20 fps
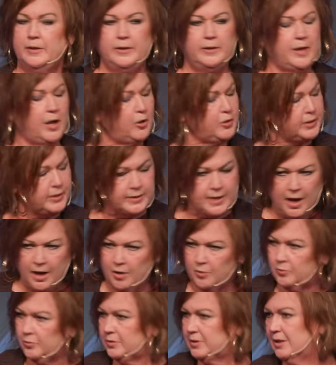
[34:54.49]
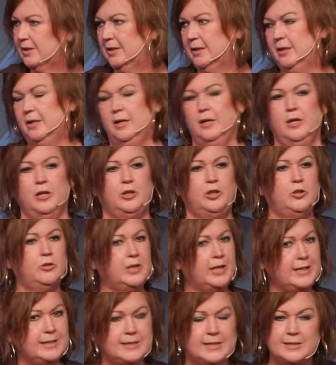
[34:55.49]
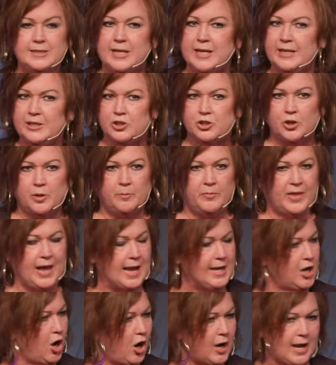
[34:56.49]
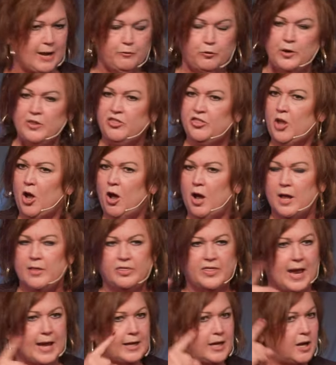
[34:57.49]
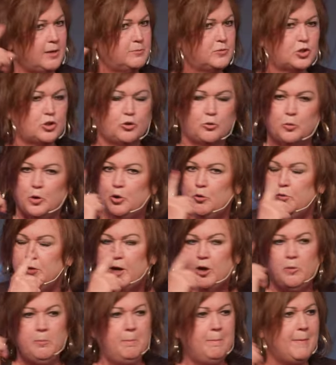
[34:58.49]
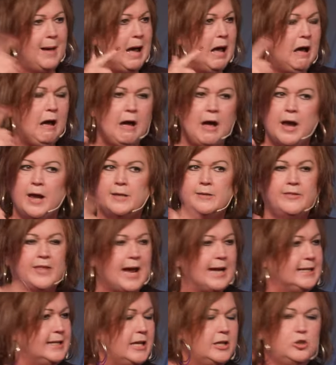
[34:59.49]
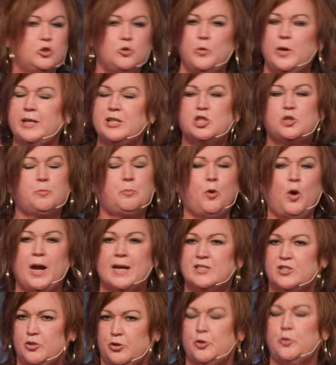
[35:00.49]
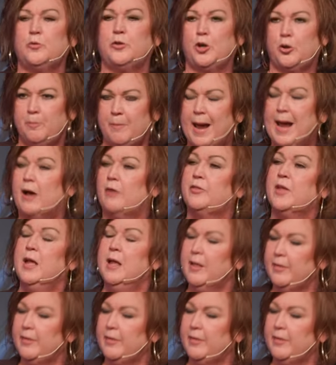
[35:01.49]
No, you don't. You need to teach them that not every thought that comes through their mind, they need to express through their mouth.